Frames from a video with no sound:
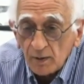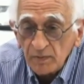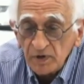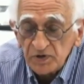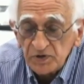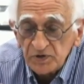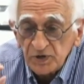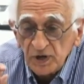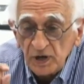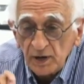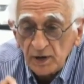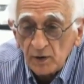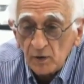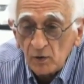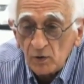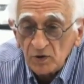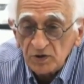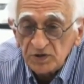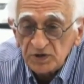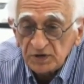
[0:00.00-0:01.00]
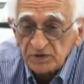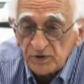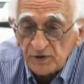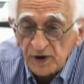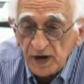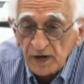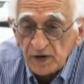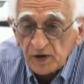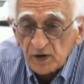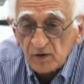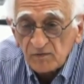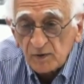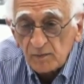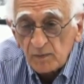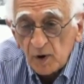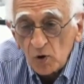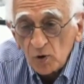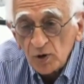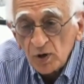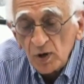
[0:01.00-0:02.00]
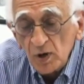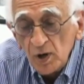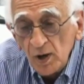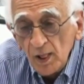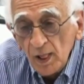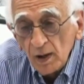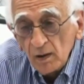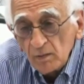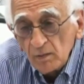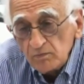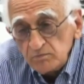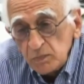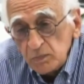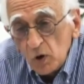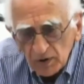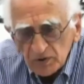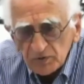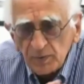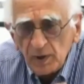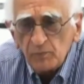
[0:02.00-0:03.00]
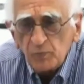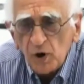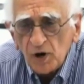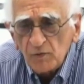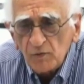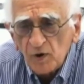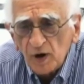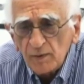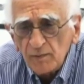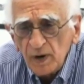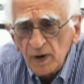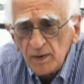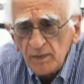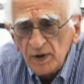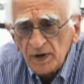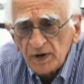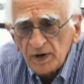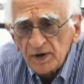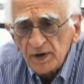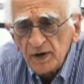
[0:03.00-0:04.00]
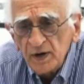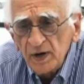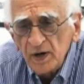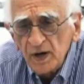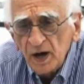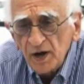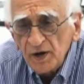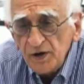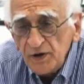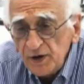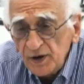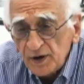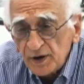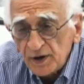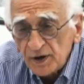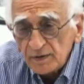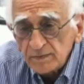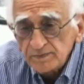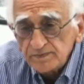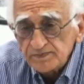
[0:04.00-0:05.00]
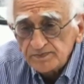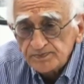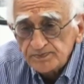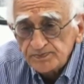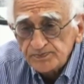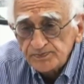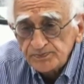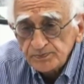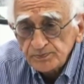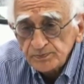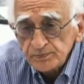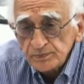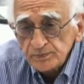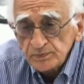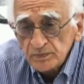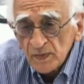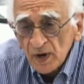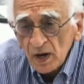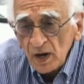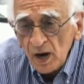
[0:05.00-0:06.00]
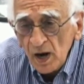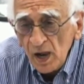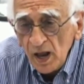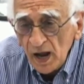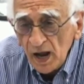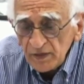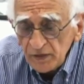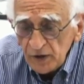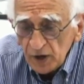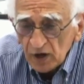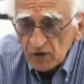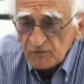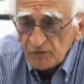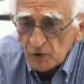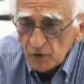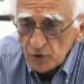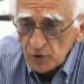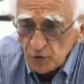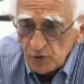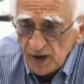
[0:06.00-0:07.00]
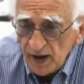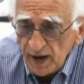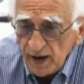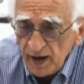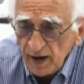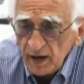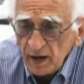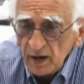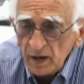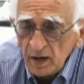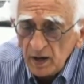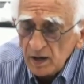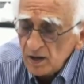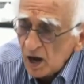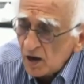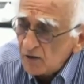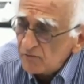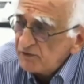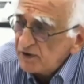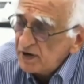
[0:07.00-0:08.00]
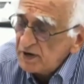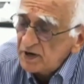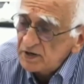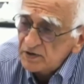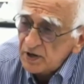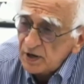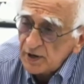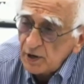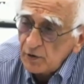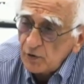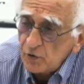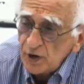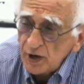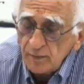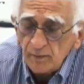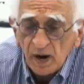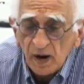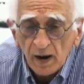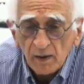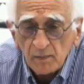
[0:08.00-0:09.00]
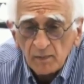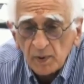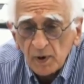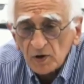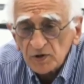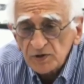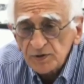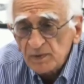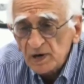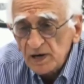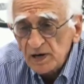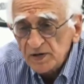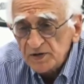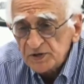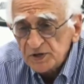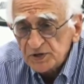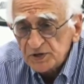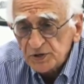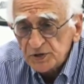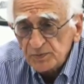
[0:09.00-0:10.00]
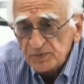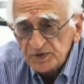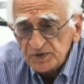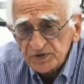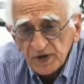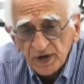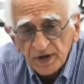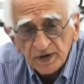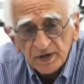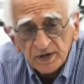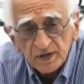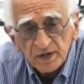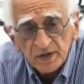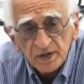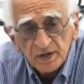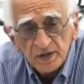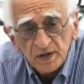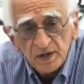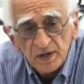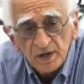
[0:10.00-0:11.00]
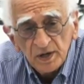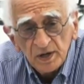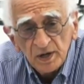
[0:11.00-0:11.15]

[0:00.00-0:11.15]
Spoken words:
Carbon steel erodes at the rate of about approximately 0.1 millimeter a year. And therefore today, our feeders are eroded by approximately 60%.